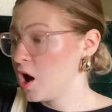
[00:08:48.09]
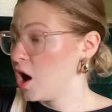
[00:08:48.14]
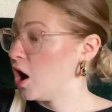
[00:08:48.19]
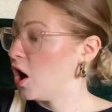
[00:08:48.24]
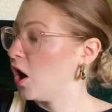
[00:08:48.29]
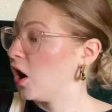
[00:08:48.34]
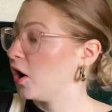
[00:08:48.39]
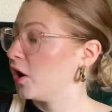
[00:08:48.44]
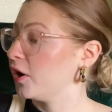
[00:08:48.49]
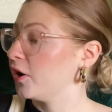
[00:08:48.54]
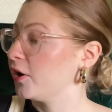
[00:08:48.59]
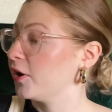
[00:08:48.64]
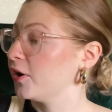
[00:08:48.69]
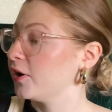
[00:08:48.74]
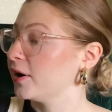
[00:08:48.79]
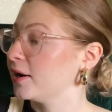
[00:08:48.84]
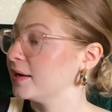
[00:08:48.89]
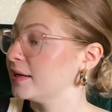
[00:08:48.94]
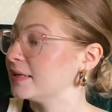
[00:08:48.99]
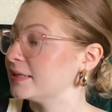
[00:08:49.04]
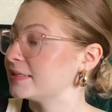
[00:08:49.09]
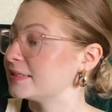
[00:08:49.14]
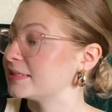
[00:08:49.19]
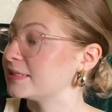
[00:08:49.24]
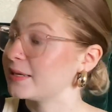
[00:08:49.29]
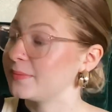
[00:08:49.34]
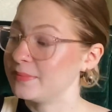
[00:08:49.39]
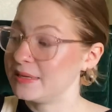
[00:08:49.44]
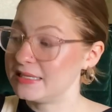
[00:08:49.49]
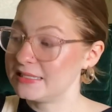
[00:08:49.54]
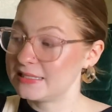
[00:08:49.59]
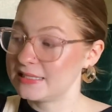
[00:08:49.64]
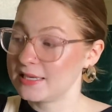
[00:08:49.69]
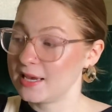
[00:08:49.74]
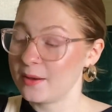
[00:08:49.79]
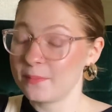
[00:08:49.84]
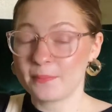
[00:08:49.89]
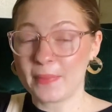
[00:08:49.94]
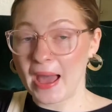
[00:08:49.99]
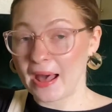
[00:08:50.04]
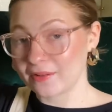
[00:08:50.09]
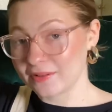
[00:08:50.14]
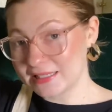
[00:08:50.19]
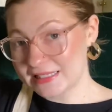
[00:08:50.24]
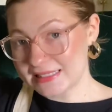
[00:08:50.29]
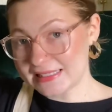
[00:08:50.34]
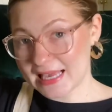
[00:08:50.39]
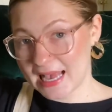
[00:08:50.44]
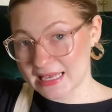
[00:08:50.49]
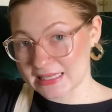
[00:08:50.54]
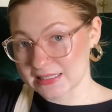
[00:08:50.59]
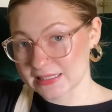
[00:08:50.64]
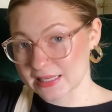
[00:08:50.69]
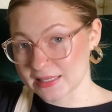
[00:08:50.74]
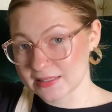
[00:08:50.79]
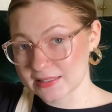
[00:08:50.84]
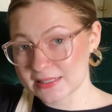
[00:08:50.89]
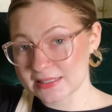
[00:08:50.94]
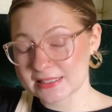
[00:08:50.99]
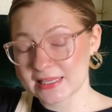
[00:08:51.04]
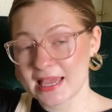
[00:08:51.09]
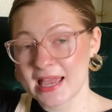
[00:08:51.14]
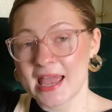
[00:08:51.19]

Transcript: Artemisia Balance Essence.